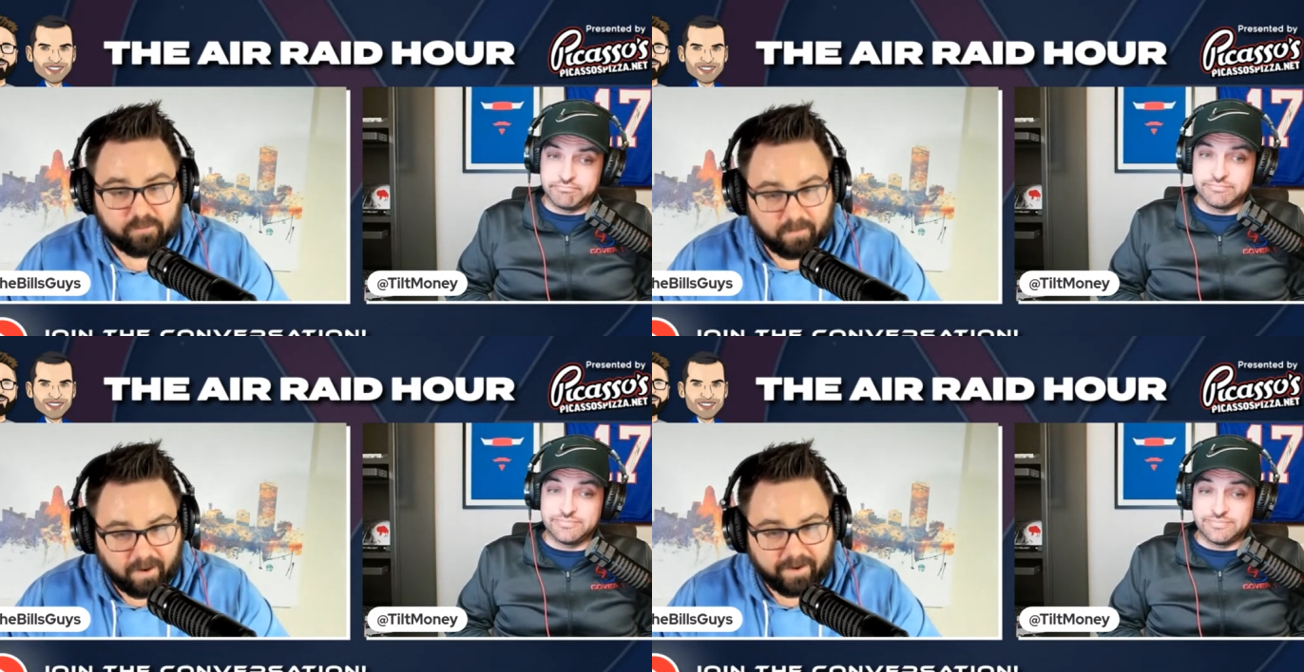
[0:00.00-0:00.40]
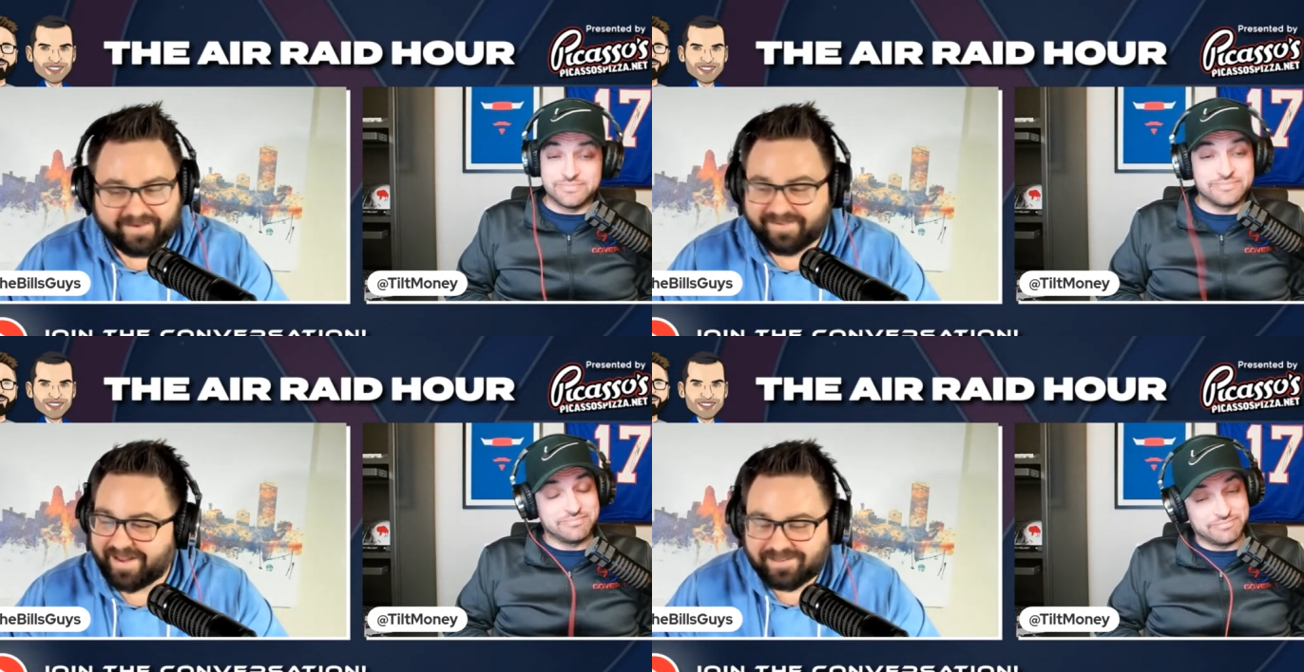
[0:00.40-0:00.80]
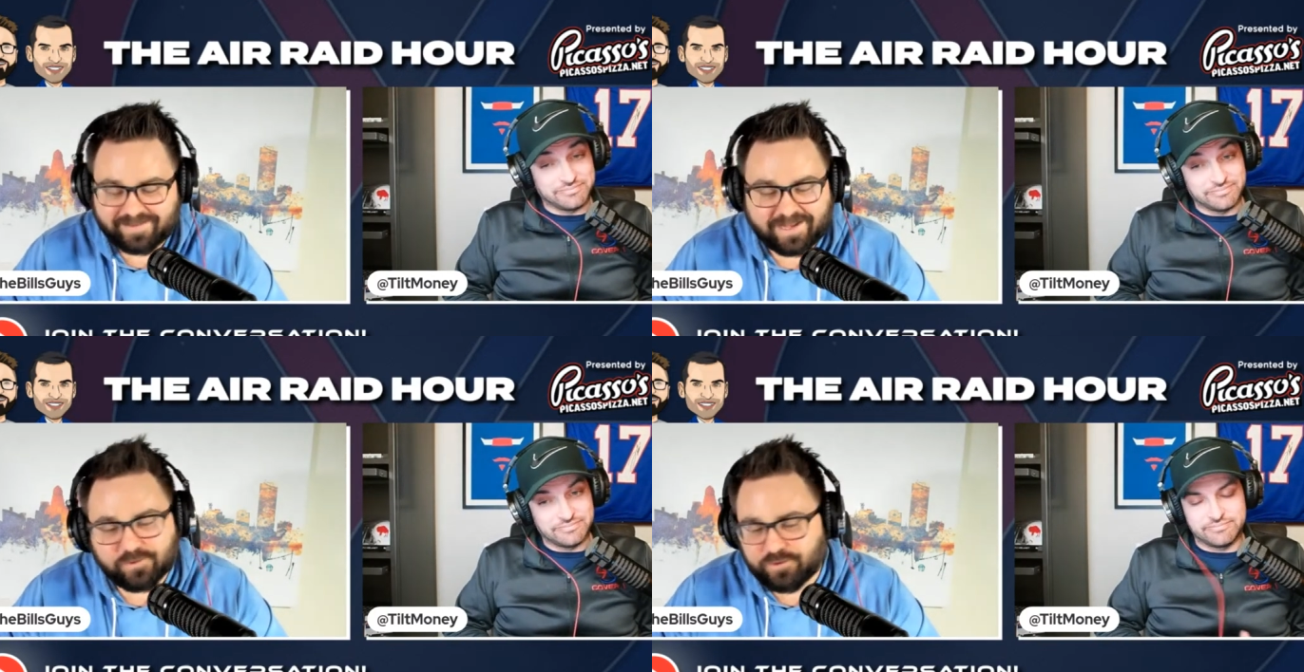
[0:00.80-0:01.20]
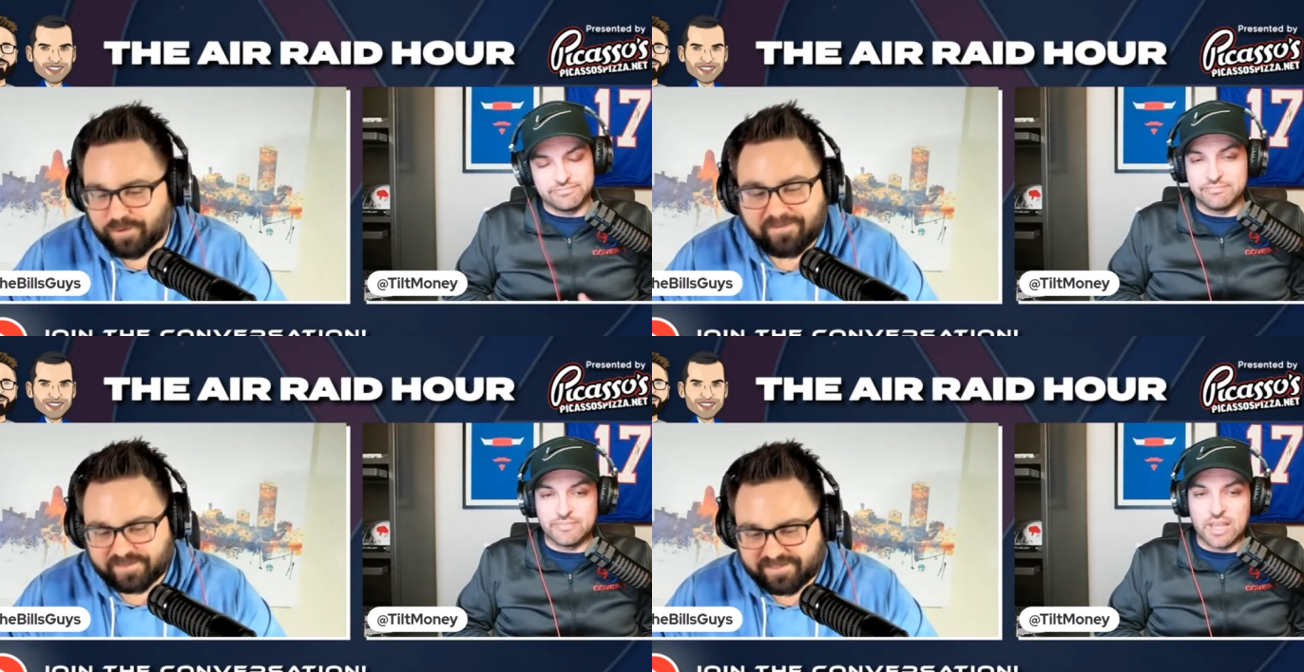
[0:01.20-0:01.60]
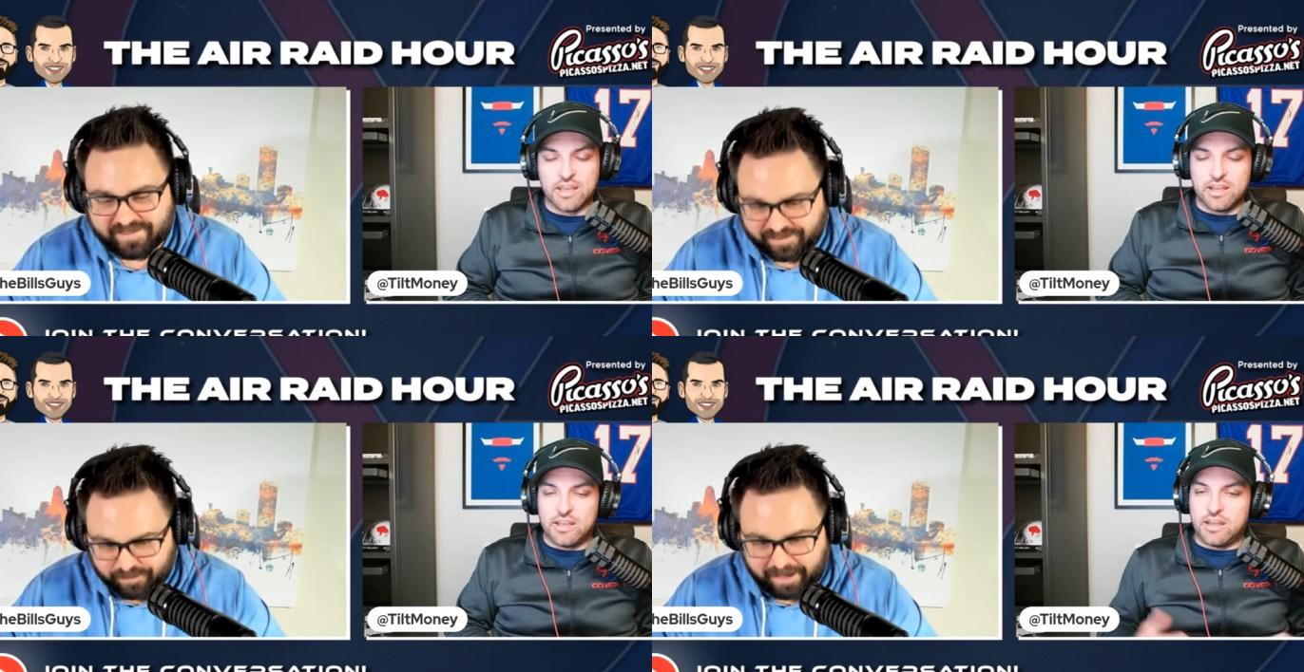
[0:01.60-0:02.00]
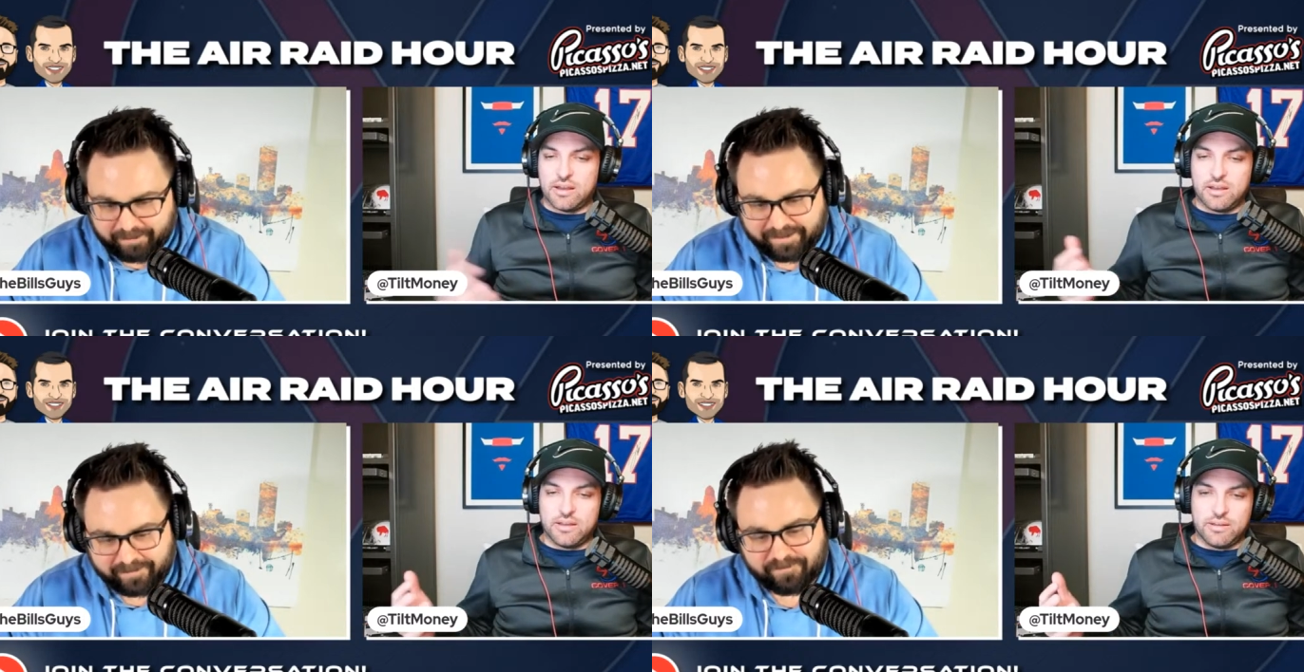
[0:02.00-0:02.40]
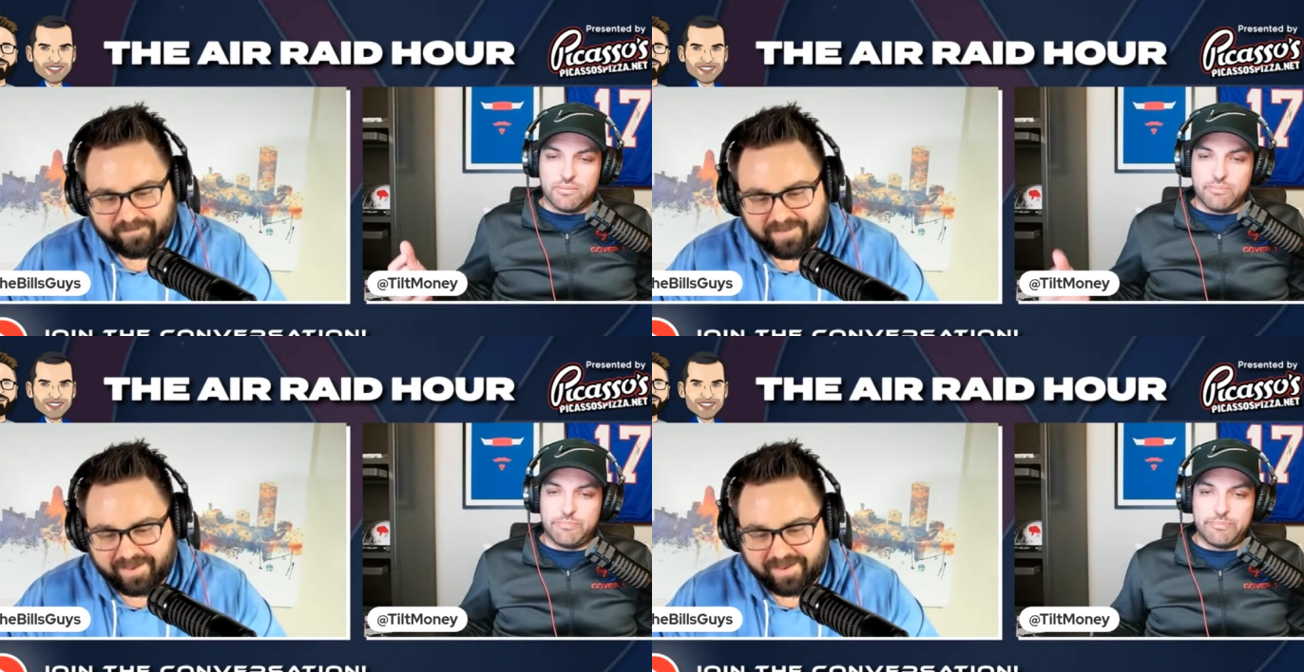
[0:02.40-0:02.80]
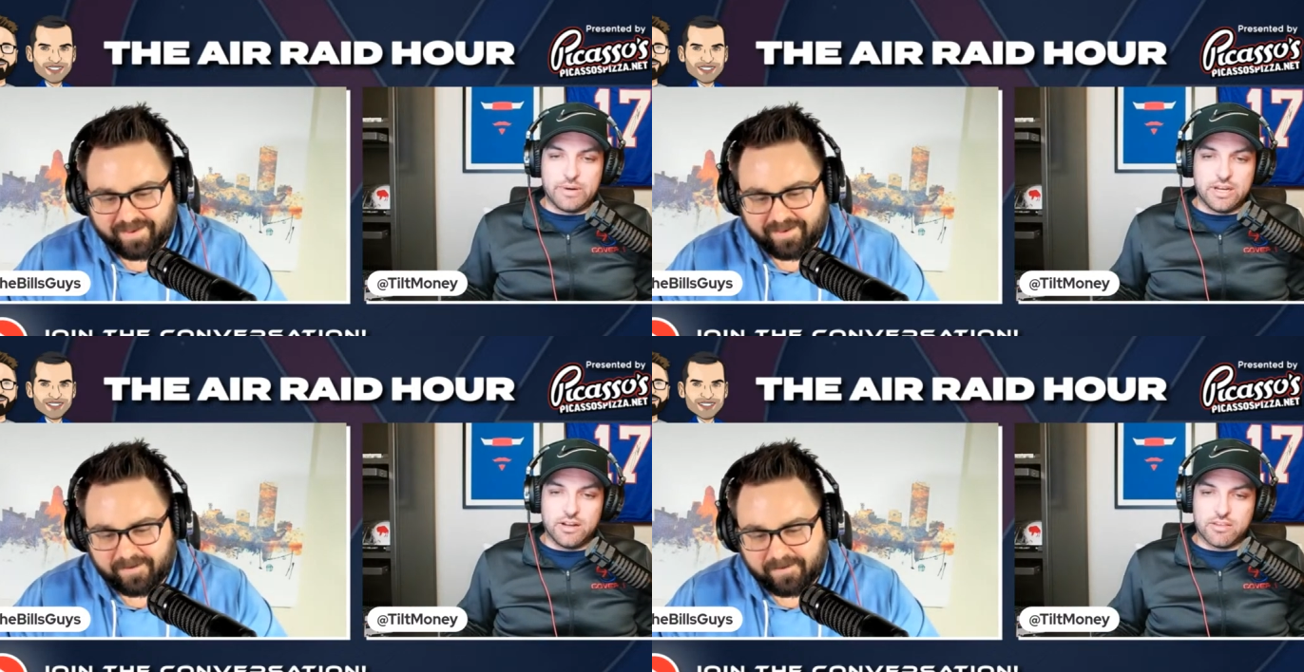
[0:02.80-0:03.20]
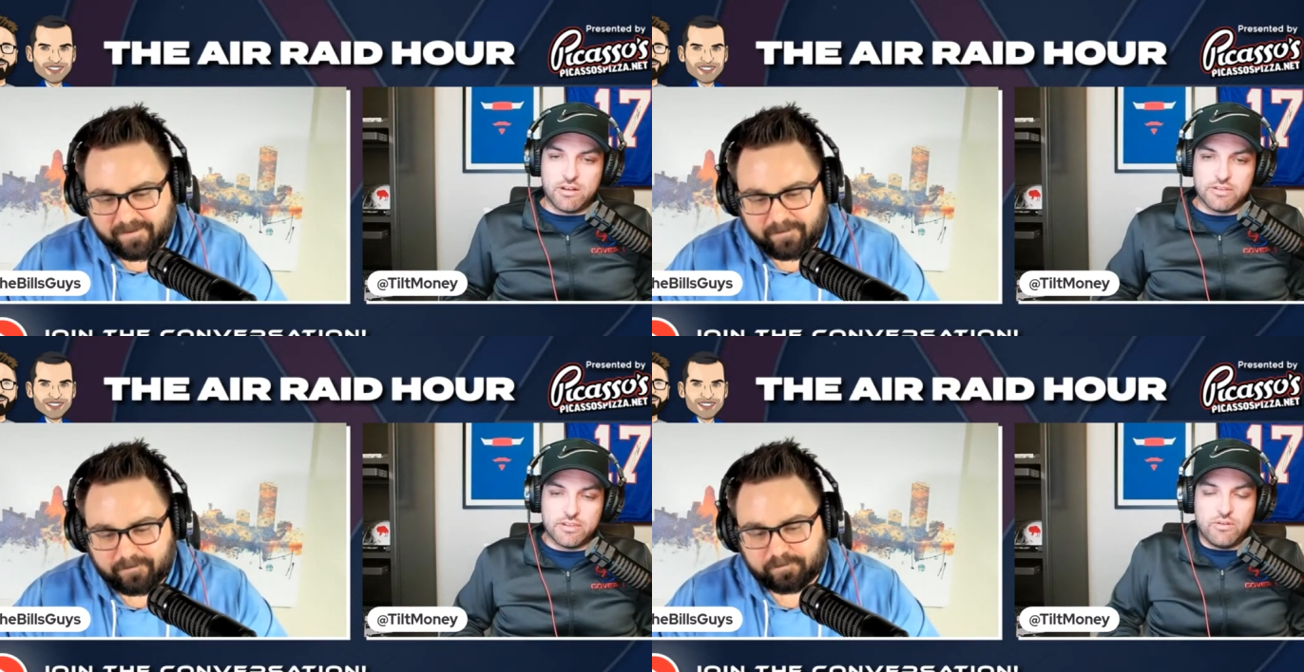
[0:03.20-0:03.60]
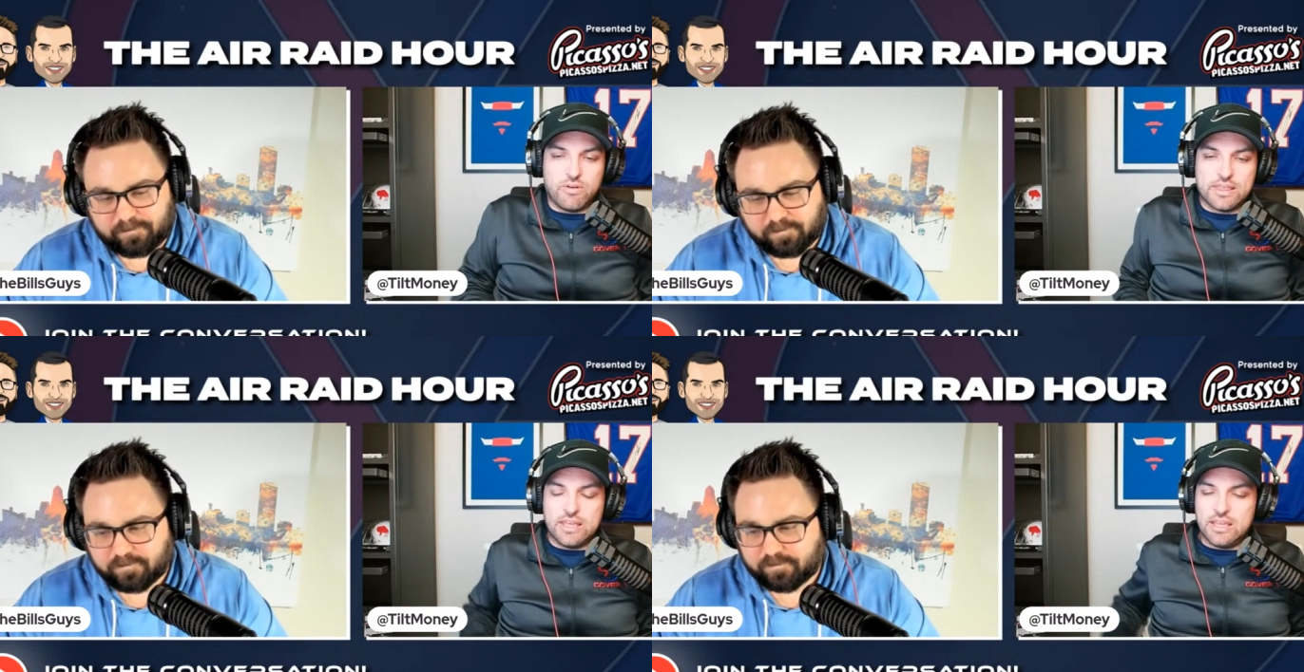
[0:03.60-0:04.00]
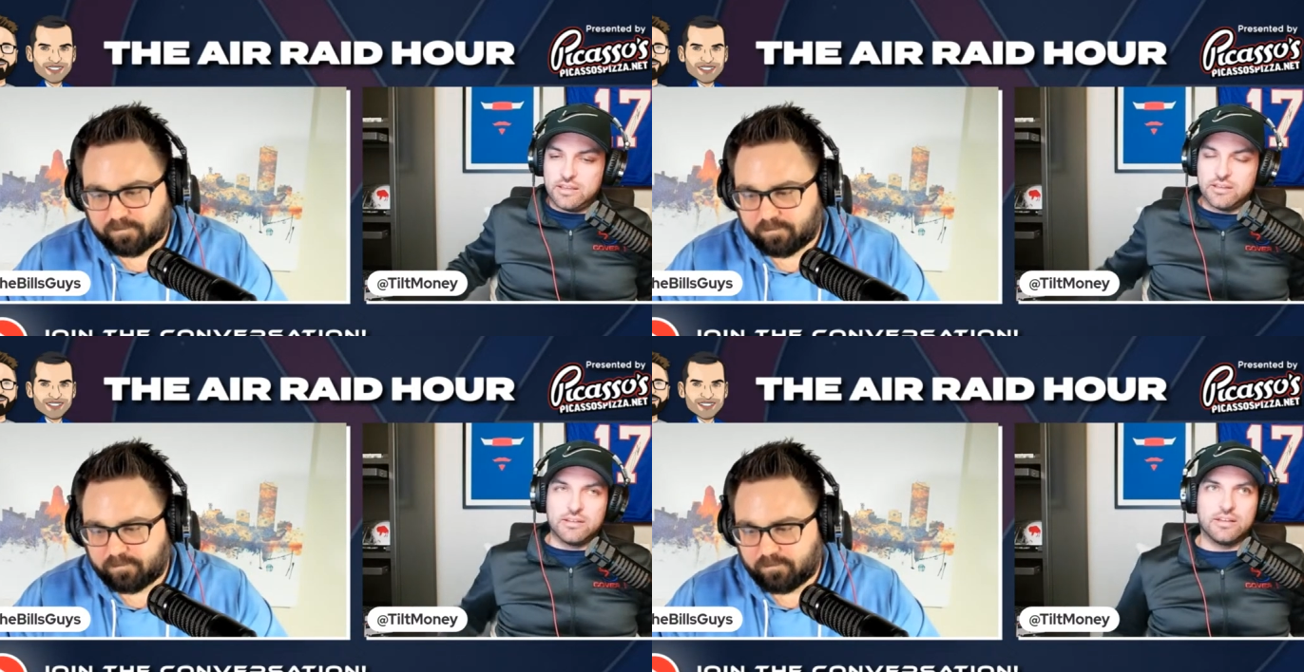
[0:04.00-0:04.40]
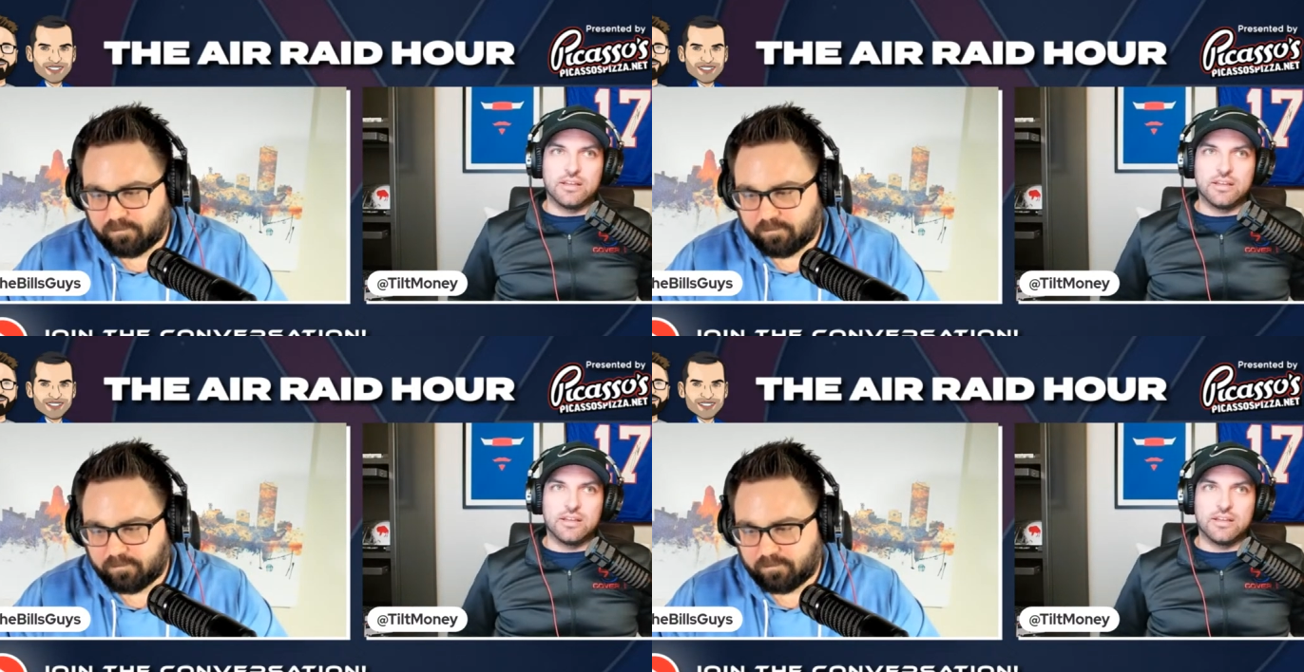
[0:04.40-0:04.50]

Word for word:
Speaker 1: but that's that's what draft season is, baby.
Speaker 2: But it's also, I think,